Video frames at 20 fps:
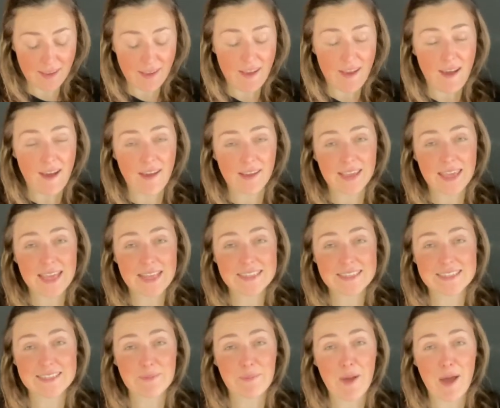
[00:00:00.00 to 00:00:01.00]
Our
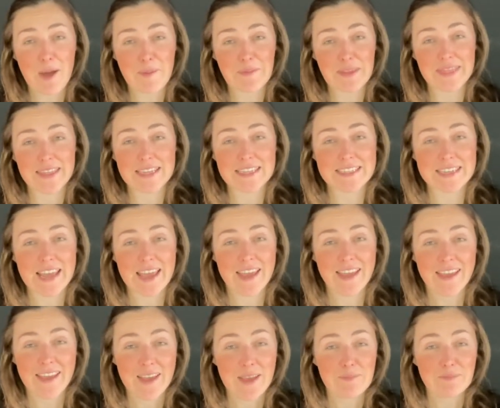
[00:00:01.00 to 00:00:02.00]
kids department this
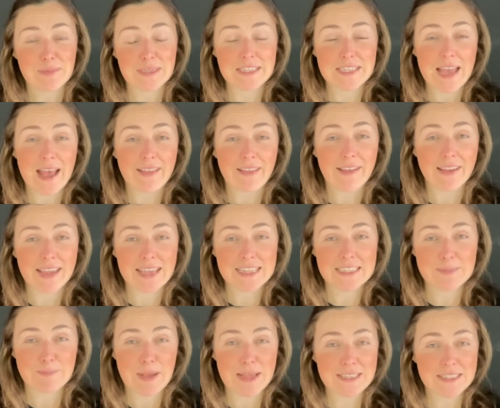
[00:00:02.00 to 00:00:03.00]
year, Michelle, our
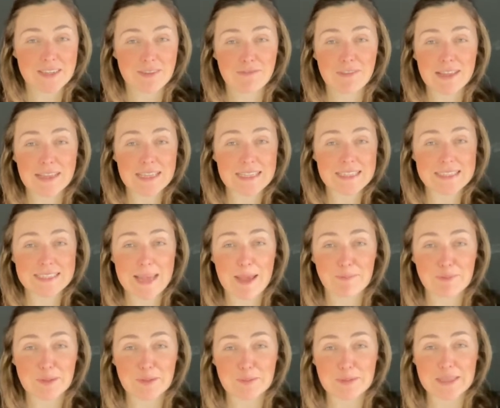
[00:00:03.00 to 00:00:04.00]
kids pastor, really
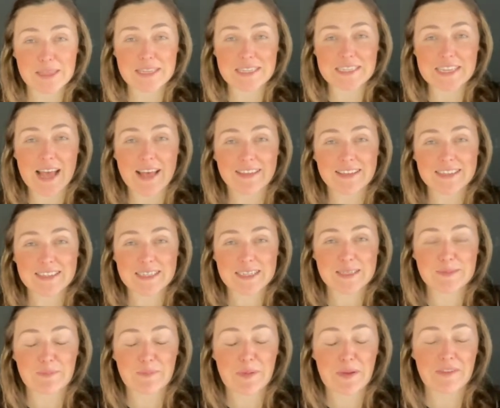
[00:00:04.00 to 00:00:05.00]
stepped up to the
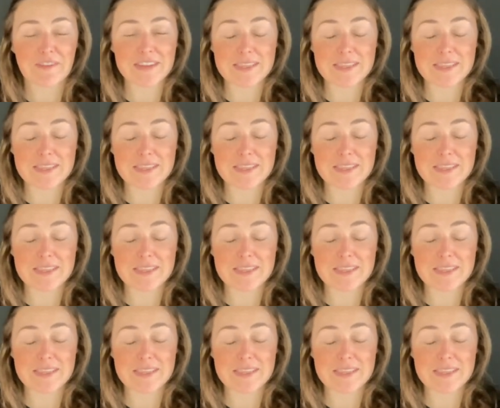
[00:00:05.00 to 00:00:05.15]
challenges pre